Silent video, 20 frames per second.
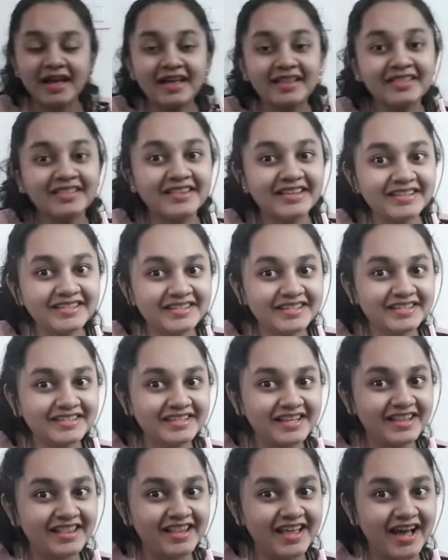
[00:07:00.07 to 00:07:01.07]
And this is
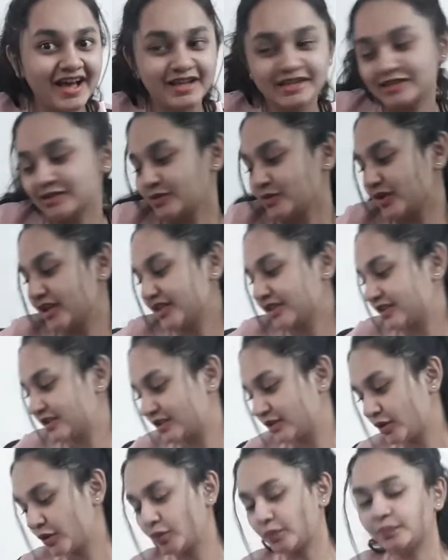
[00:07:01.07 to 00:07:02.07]
the last one.
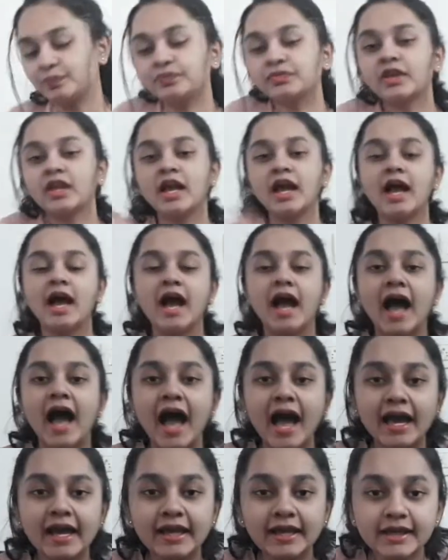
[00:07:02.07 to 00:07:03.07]
So,
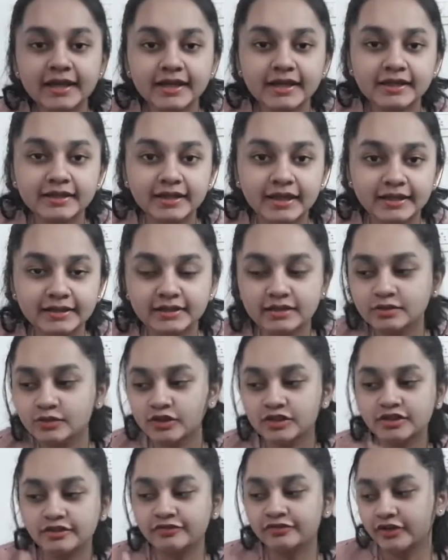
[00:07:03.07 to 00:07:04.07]
this
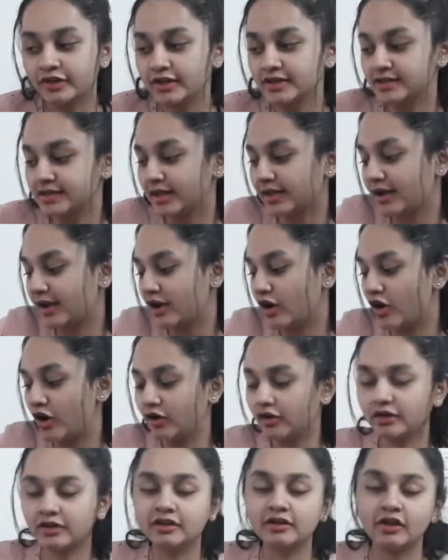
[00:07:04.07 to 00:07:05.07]
was the first thing I
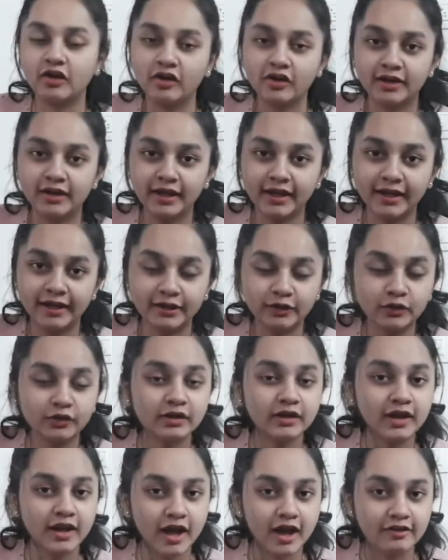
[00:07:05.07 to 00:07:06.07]
ordered online.
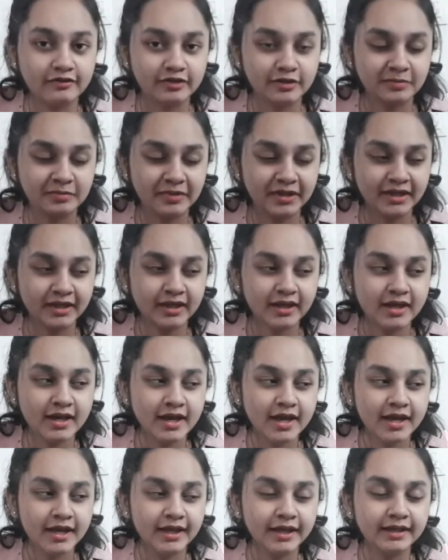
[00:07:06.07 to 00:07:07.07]
Don't laugh at me.
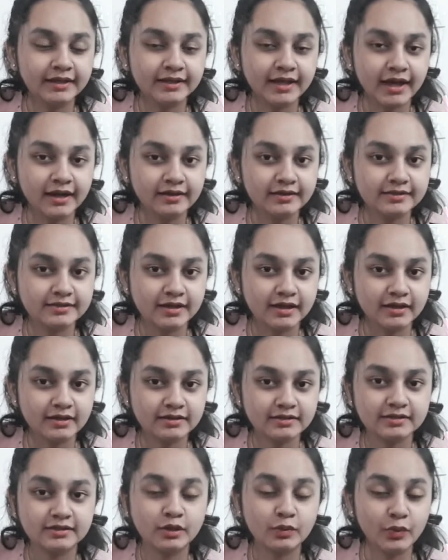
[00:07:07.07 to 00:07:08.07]
It kind of
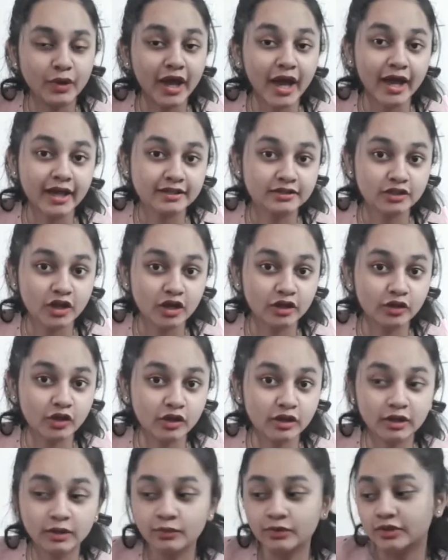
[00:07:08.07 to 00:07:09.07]
sucks. The way I saw it
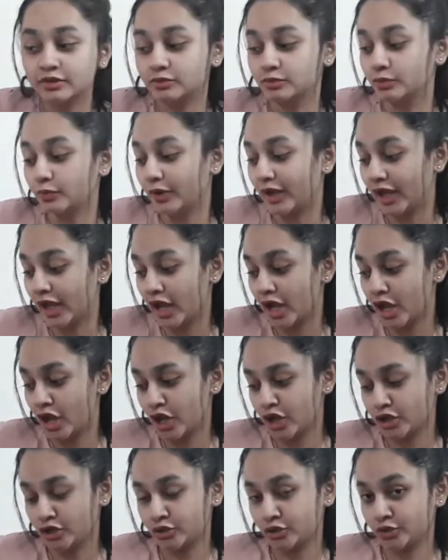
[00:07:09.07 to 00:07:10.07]
online was way
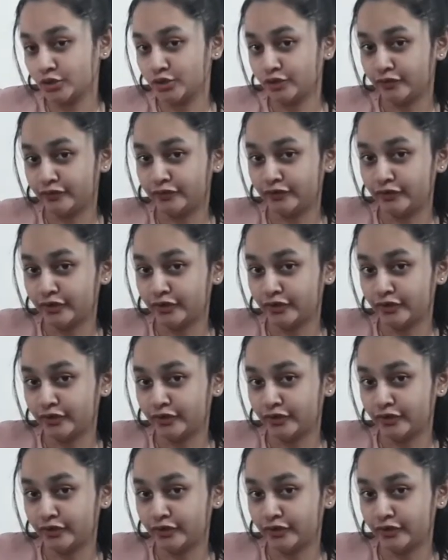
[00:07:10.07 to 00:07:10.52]
too expensive.